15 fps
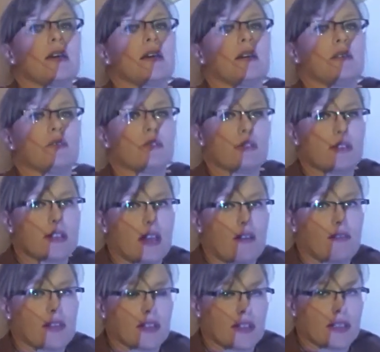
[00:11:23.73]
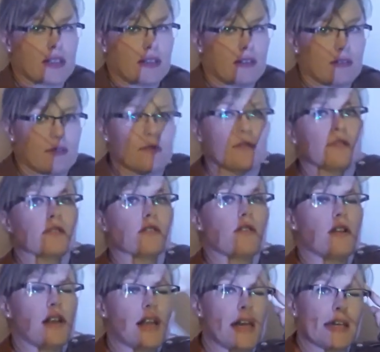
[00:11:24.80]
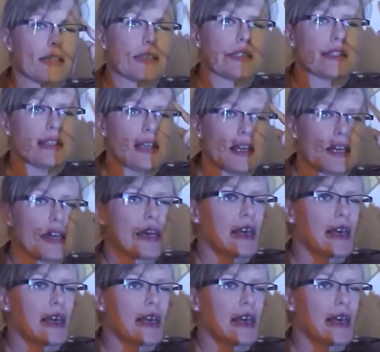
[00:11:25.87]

into 70? So let's think